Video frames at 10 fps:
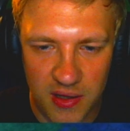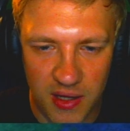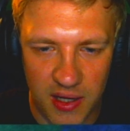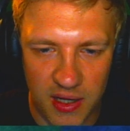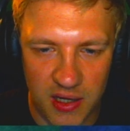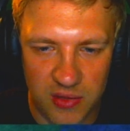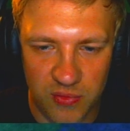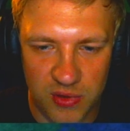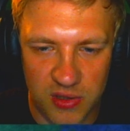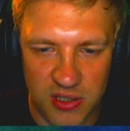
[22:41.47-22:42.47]
And
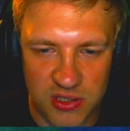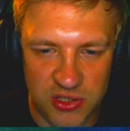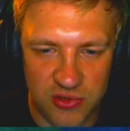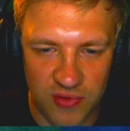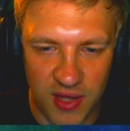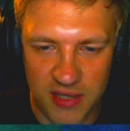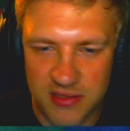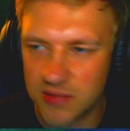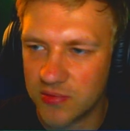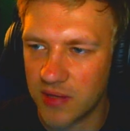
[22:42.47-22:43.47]
we're going to just do
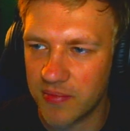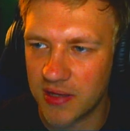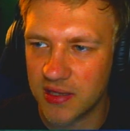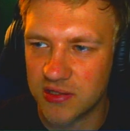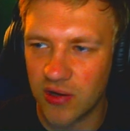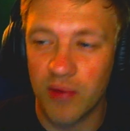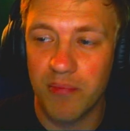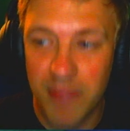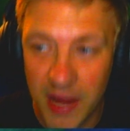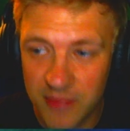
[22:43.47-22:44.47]
that. We're going to make this our
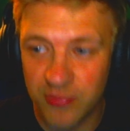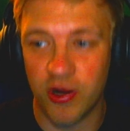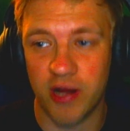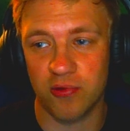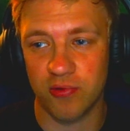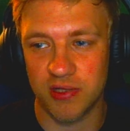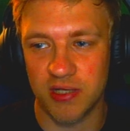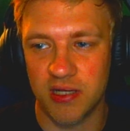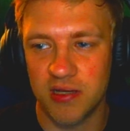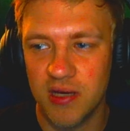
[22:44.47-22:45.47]
main
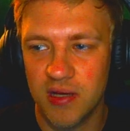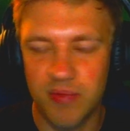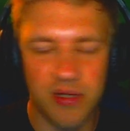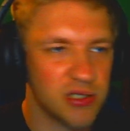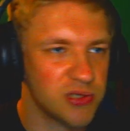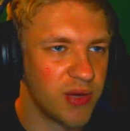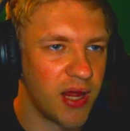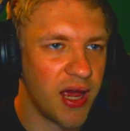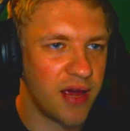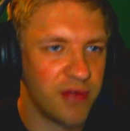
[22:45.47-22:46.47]
priority because we
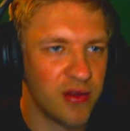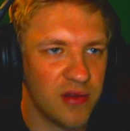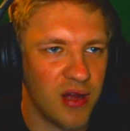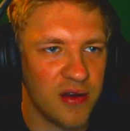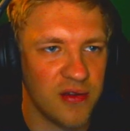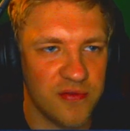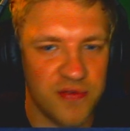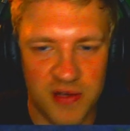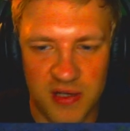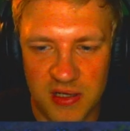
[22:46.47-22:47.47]
have a lot
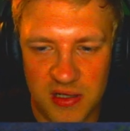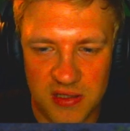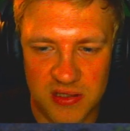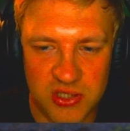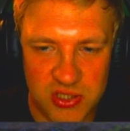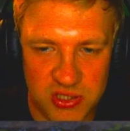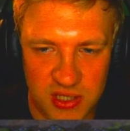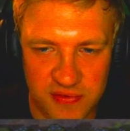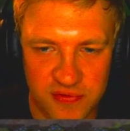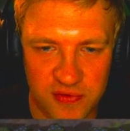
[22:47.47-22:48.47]
of
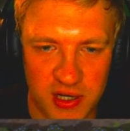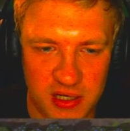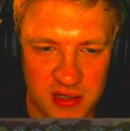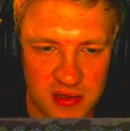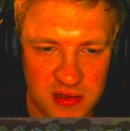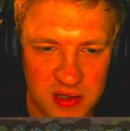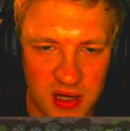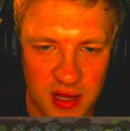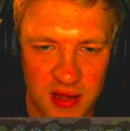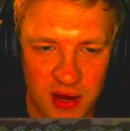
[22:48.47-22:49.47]
stuff ready.
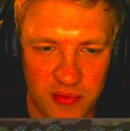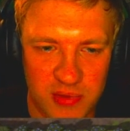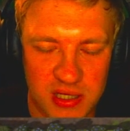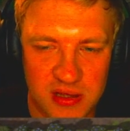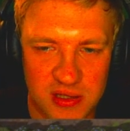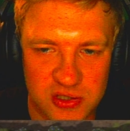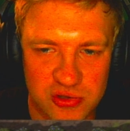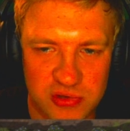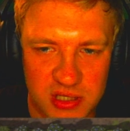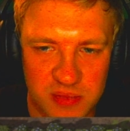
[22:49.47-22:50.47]
And now we need the
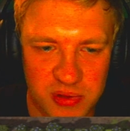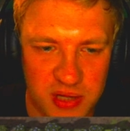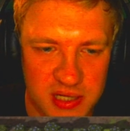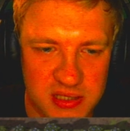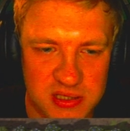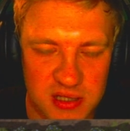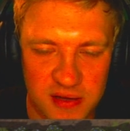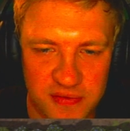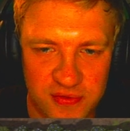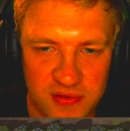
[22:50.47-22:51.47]
treated plank
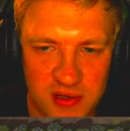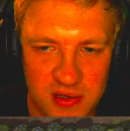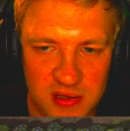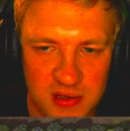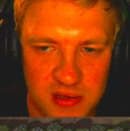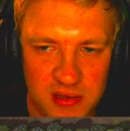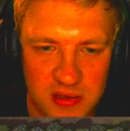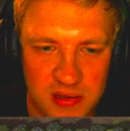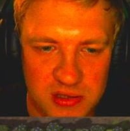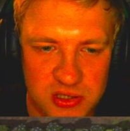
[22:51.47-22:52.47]
stuff.
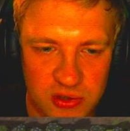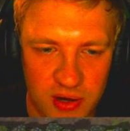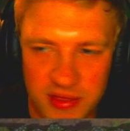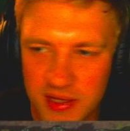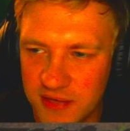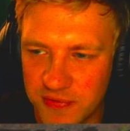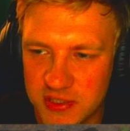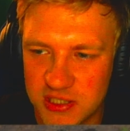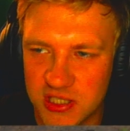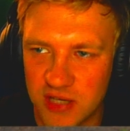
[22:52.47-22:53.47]
So I think if we
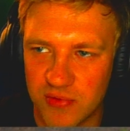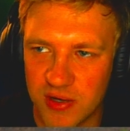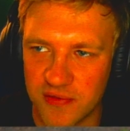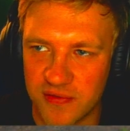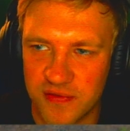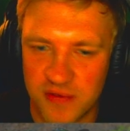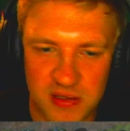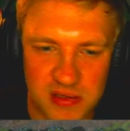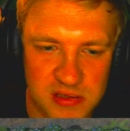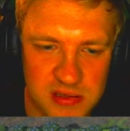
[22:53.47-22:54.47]
just get rid of...
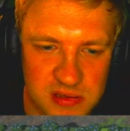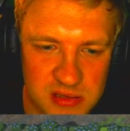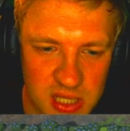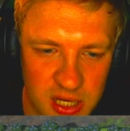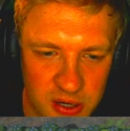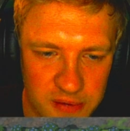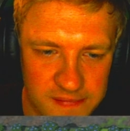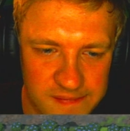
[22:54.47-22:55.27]
No.